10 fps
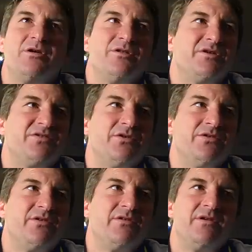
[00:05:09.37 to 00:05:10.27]
on this
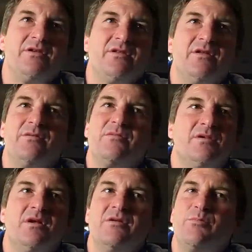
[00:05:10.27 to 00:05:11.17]
earth to think that,
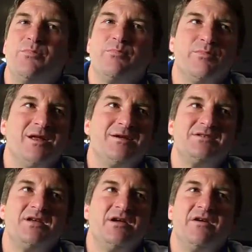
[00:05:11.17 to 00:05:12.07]
you know,
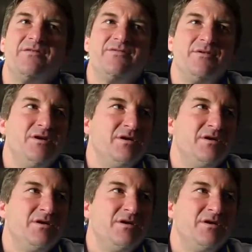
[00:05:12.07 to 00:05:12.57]
players don't have,